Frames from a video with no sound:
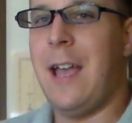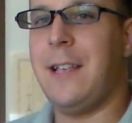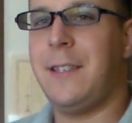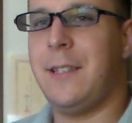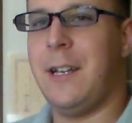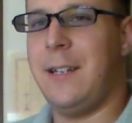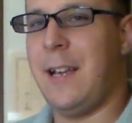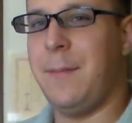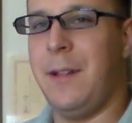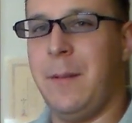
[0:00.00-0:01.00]
as a
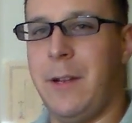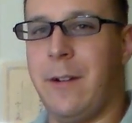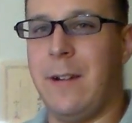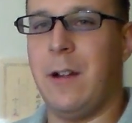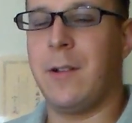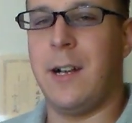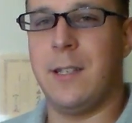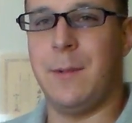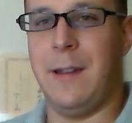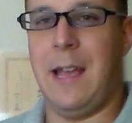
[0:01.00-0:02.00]
9mm round
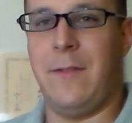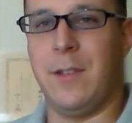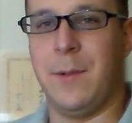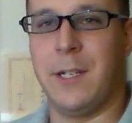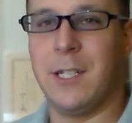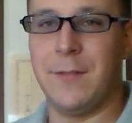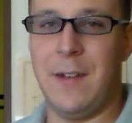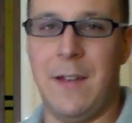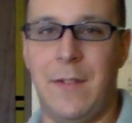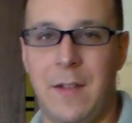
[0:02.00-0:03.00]
costs about half as much as a
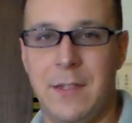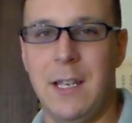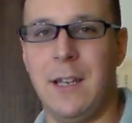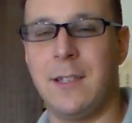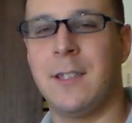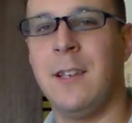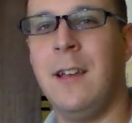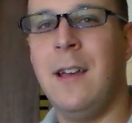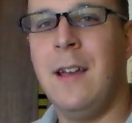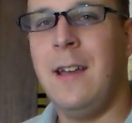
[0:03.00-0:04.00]
5.56.
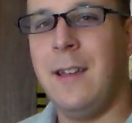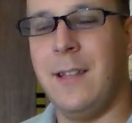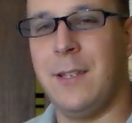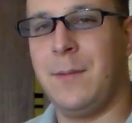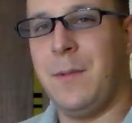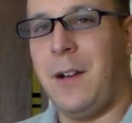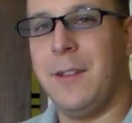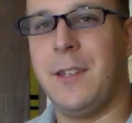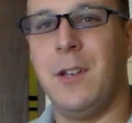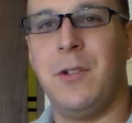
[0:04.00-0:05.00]
This
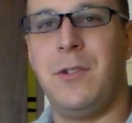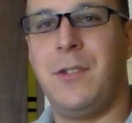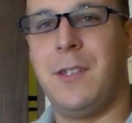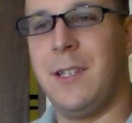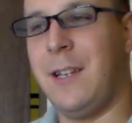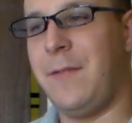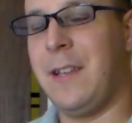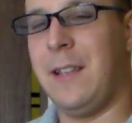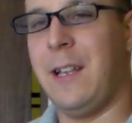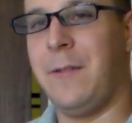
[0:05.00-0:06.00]
also
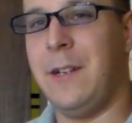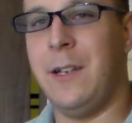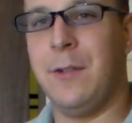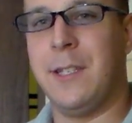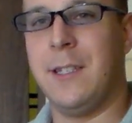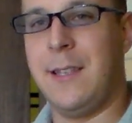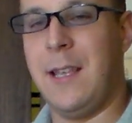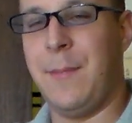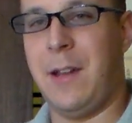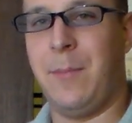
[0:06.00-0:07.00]
significantly reduces
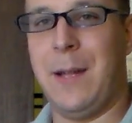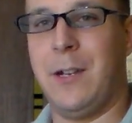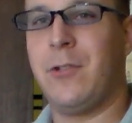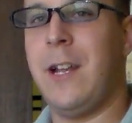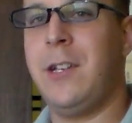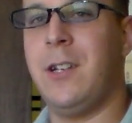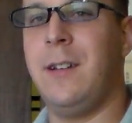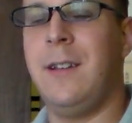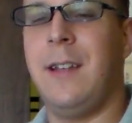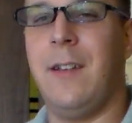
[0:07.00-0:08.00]
the amount of
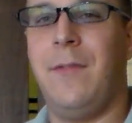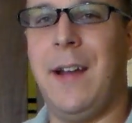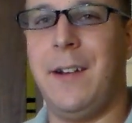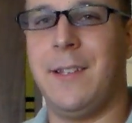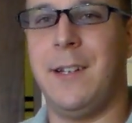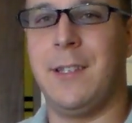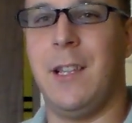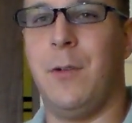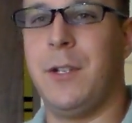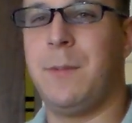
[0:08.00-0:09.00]
penetration. It fires at a
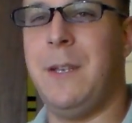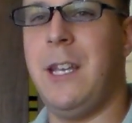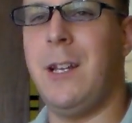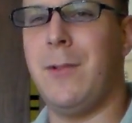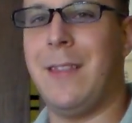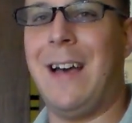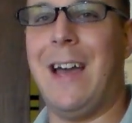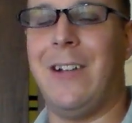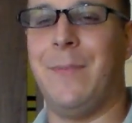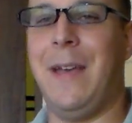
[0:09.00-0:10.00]
slower speed with a
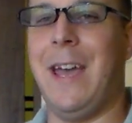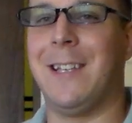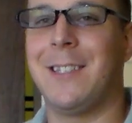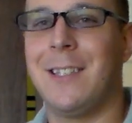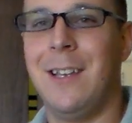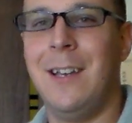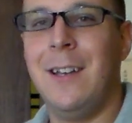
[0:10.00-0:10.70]
higher mass.